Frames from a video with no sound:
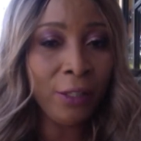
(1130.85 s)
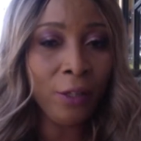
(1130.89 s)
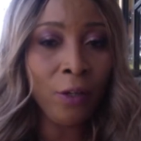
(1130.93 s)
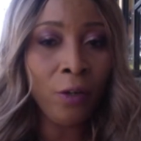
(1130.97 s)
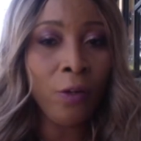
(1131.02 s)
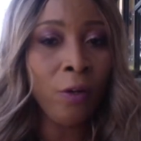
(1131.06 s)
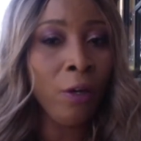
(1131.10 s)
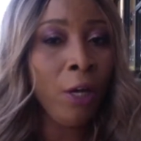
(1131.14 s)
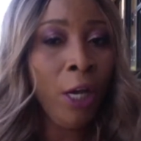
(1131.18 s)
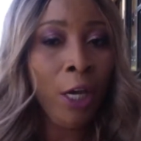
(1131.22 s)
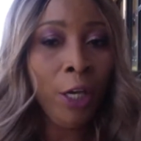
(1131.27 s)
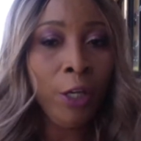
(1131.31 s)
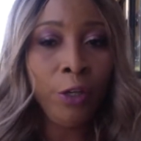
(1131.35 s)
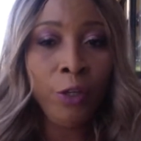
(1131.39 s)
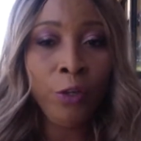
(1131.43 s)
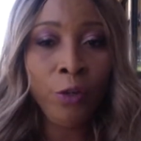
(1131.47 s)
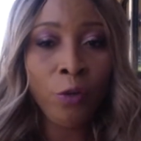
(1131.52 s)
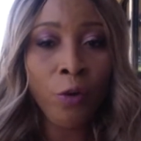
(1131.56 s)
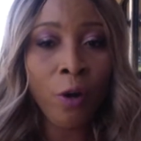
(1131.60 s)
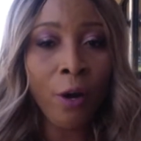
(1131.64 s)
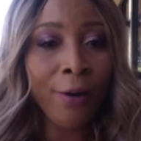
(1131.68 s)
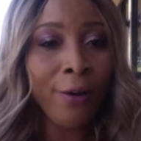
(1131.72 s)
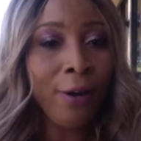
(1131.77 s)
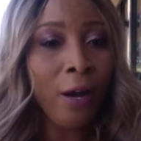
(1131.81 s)
So
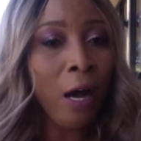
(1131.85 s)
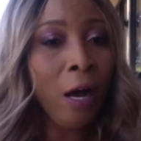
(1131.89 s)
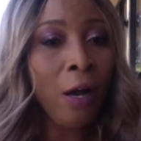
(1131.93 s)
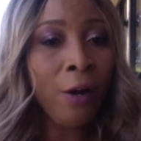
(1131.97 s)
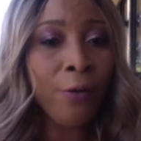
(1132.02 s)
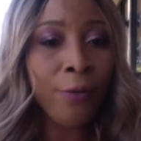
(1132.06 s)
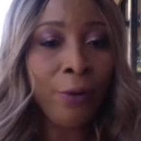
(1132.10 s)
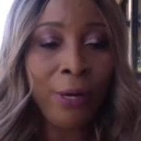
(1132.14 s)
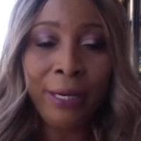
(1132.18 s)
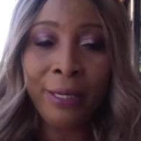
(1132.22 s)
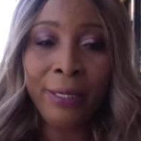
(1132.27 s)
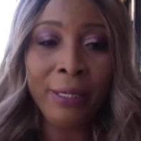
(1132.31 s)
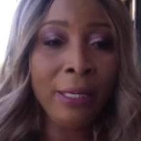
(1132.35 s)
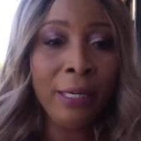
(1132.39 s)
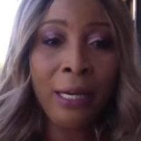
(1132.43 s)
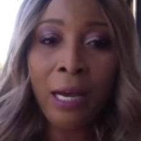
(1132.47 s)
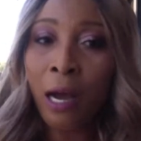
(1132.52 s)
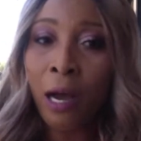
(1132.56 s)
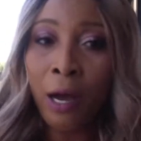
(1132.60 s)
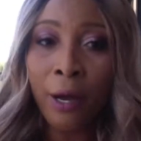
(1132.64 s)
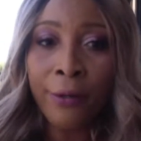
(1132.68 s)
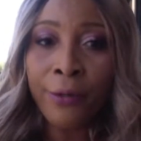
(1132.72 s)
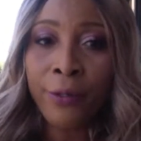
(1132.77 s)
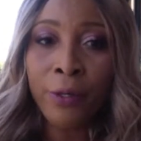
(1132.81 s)
you are already
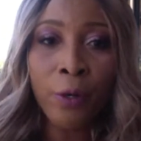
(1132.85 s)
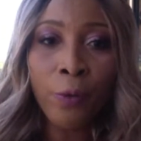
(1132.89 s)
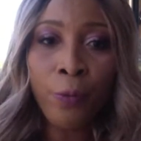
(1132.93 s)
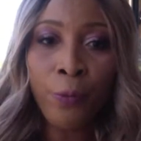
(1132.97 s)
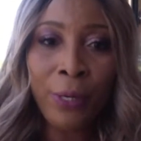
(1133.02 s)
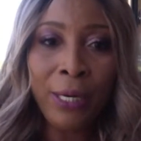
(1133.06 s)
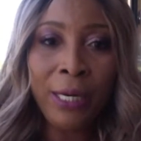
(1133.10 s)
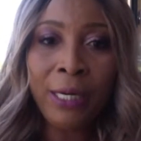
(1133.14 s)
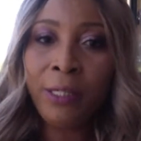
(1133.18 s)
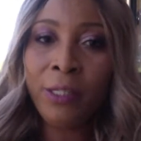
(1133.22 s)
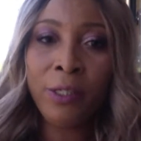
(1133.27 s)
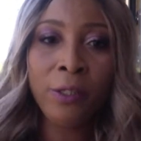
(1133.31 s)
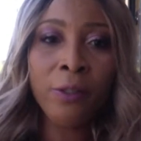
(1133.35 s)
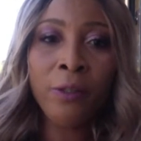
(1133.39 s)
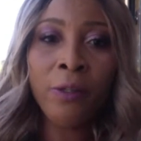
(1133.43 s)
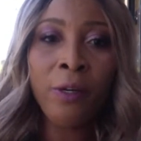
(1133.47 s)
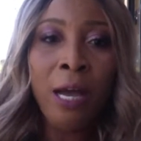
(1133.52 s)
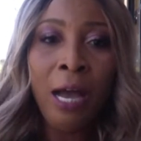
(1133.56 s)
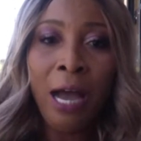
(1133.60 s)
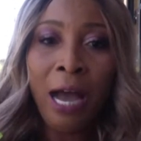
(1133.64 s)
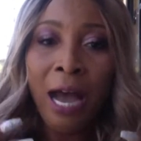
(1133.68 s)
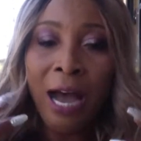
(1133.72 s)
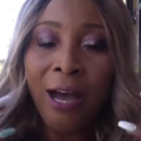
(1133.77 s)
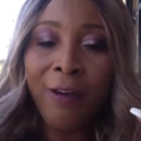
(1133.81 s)
on your way to
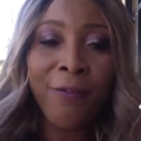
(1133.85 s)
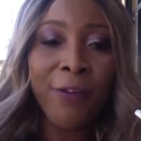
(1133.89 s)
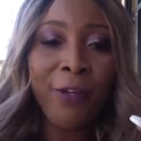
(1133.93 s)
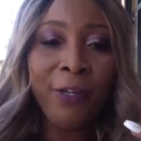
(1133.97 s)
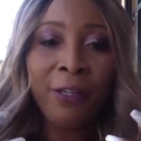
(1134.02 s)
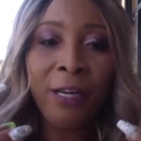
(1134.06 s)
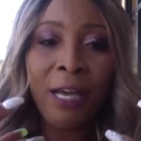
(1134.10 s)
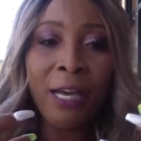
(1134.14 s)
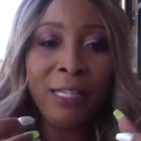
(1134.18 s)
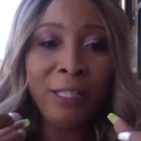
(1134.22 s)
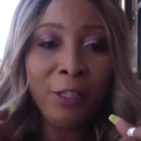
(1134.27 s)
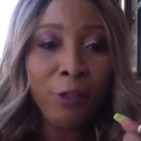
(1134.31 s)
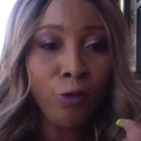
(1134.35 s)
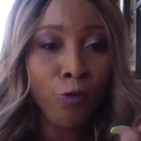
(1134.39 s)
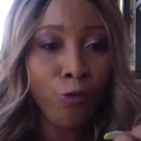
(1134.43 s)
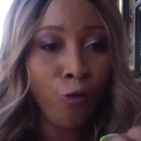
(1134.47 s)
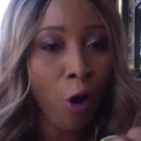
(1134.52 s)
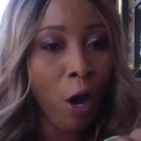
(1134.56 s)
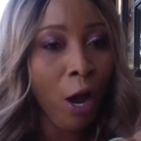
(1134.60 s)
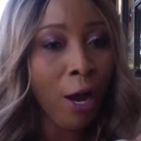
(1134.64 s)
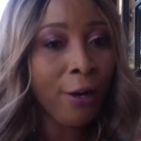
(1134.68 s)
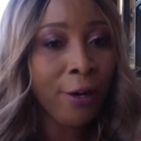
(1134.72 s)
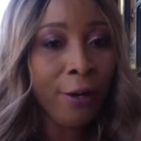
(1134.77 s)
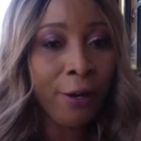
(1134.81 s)
having a
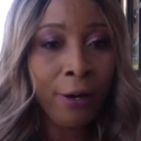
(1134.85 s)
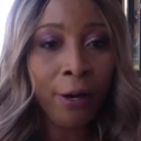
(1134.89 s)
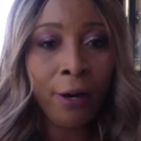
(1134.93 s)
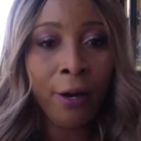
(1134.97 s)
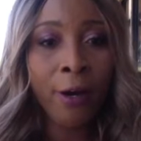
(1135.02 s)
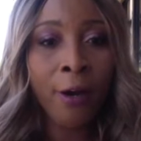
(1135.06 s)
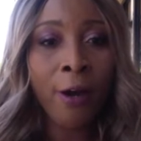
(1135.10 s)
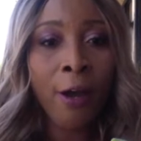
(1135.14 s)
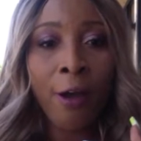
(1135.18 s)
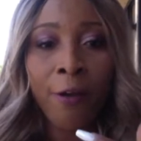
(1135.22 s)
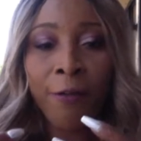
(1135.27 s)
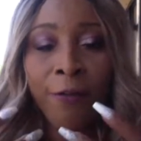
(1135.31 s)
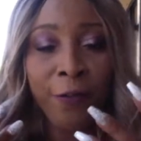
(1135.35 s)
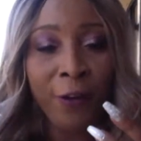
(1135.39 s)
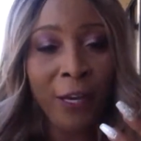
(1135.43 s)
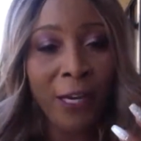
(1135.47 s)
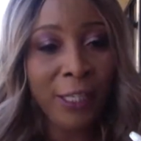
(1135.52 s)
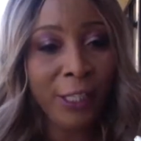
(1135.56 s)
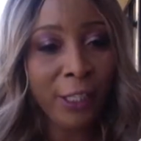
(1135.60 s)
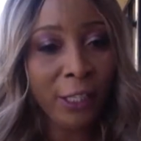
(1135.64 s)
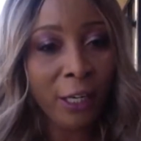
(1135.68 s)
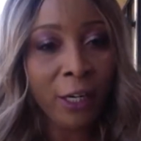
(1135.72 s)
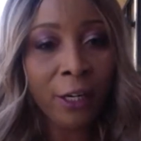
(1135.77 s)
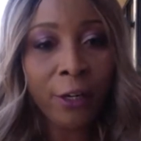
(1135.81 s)
stronger
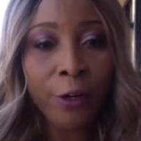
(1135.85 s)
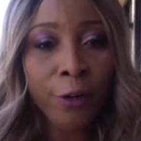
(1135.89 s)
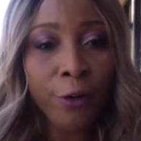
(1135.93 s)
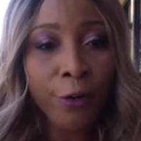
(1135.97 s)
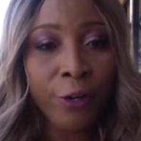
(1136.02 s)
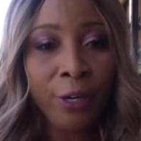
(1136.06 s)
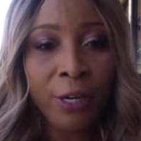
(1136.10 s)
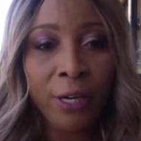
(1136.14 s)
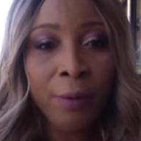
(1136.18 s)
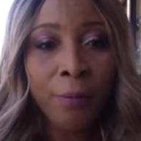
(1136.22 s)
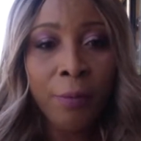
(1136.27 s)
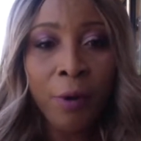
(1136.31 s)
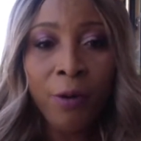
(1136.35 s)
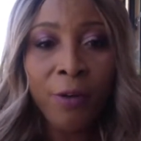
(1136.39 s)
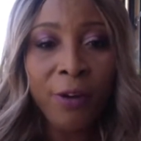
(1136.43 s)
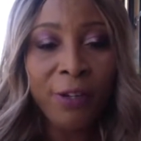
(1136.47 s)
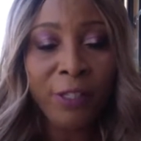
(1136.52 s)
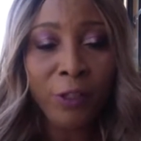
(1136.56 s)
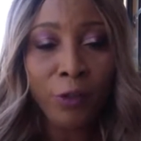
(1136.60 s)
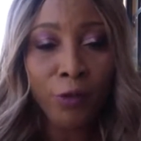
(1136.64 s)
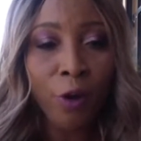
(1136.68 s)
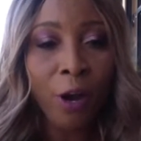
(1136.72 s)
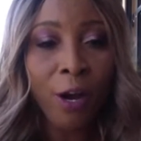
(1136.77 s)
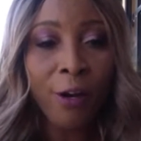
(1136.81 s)
facial cream or a
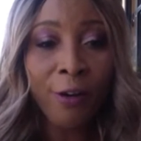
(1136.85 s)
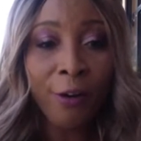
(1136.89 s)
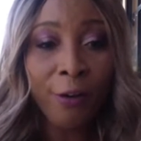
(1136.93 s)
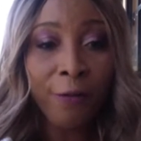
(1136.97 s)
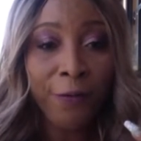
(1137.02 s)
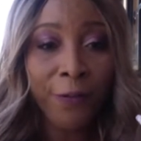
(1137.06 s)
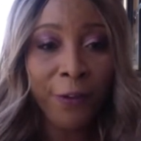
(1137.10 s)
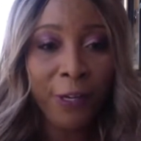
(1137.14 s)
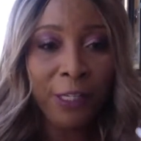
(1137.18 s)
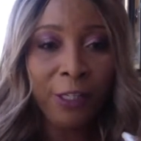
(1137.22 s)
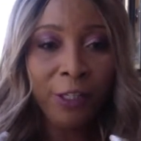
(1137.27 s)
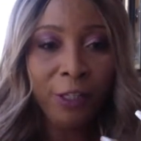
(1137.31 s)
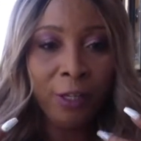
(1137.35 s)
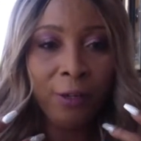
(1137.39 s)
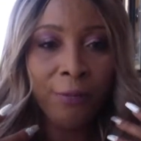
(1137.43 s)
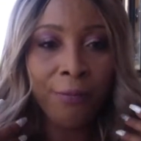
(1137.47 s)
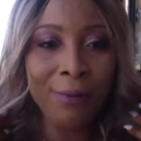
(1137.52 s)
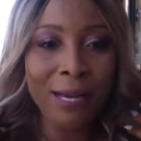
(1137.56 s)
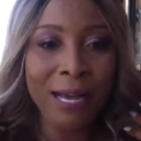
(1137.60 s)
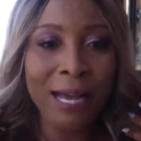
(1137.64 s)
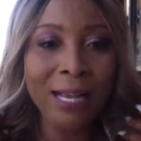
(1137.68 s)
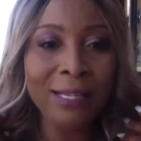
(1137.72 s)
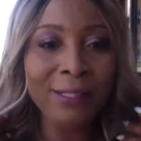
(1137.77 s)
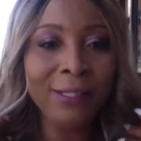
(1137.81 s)
stronger facial
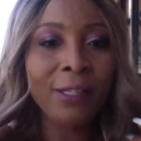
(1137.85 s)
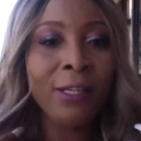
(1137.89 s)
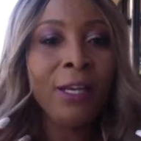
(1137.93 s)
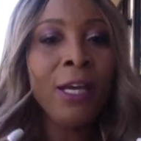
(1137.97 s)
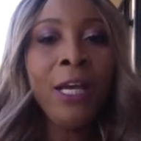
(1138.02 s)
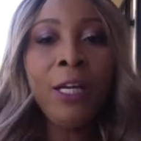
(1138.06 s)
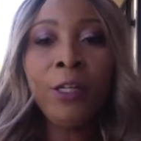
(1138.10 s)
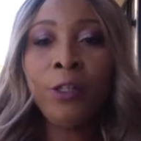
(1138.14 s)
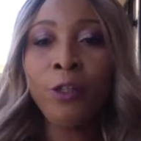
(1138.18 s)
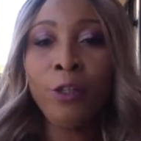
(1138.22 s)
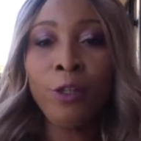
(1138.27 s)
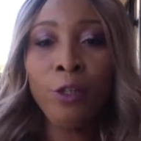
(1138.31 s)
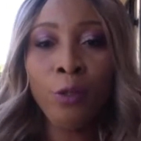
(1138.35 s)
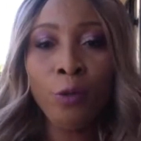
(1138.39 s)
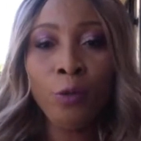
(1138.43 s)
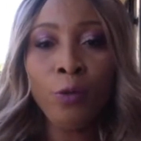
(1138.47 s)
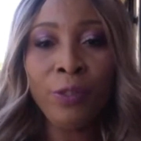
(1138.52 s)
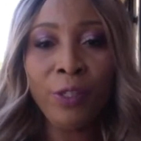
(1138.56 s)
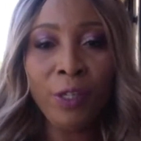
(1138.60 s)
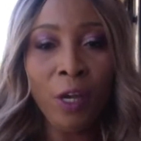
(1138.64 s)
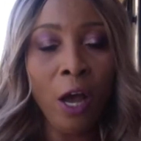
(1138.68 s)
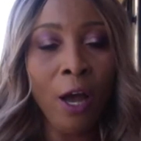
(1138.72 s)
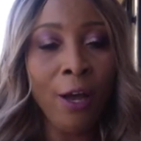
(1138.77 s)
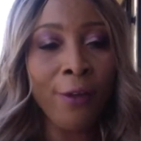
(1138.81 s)
mask to
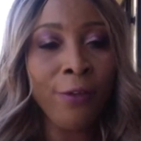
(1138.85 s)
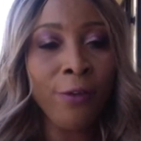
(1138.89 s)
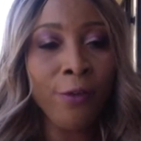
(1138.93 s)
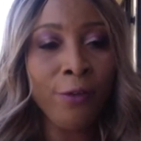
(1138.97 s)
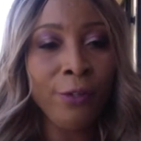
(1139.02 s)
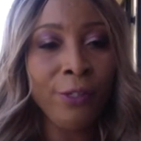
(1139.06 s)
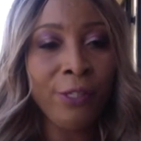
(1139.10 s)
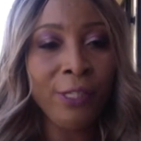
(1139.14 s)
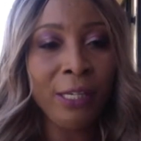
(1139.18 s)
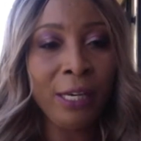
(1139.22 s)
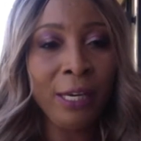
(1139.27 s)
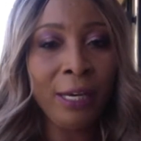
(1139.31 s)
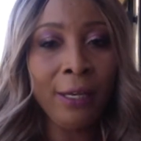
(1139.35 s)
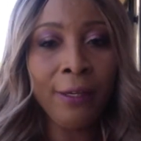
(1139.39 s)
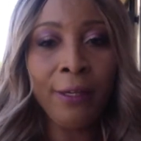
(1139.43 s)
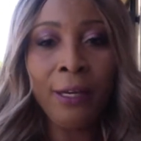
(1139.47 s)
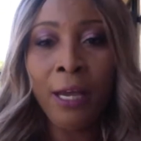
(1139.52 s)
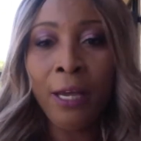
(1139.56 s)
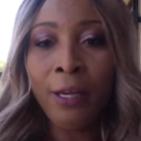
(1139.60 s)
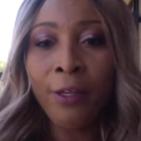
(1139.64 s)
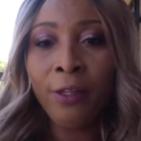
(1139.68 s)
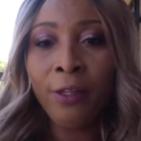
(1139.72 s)
use on your skin.